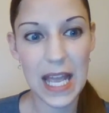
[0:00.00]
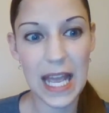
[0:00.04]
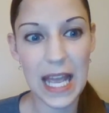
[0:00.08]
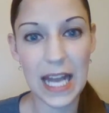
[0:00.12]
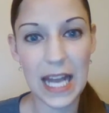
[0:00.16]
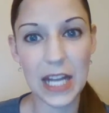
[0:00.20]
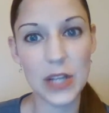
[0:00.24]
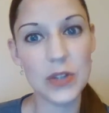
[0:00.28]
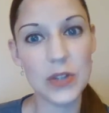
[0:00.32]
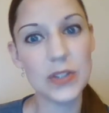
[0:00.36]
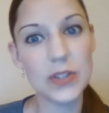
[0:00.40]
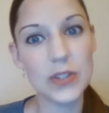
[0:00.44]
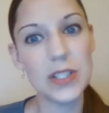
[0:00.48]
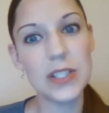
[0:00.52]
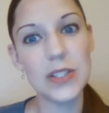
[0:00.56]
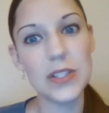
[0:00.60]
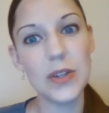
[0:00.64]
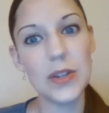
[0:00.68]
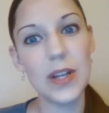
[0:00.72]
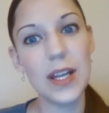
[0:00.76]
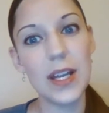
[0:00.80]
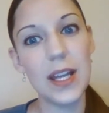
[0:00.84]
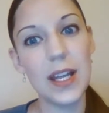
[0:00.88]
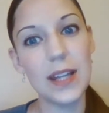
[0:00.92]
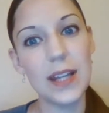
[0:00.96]
and I usually do
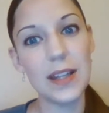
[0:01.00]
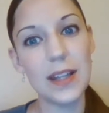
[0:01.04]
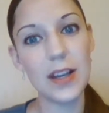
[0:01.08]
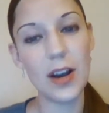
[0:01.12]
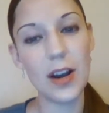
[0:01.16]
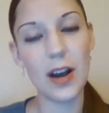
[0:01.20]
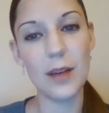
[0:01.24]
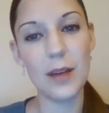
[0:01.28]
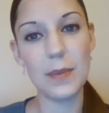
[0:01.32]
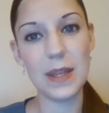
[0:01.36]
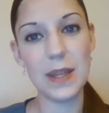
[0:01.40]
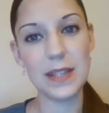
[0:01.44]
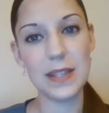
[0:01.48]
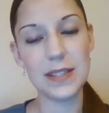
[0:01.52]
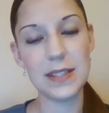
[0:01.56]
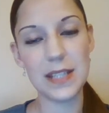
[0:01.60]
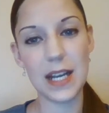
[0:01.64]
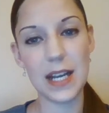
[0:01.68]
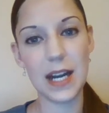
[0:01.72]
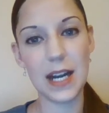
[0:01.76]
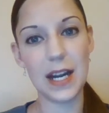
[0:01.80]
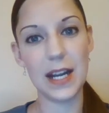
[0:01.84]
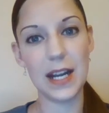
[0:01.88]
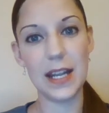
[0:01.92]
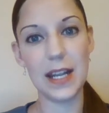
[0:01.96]
it in the commons
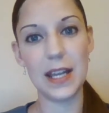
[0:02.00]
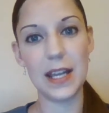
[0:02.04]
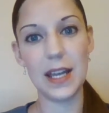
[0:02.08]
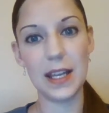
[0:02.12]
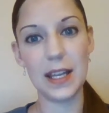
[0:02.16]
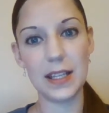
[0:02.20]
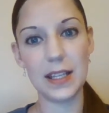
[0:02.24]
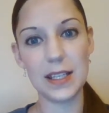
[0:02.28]
area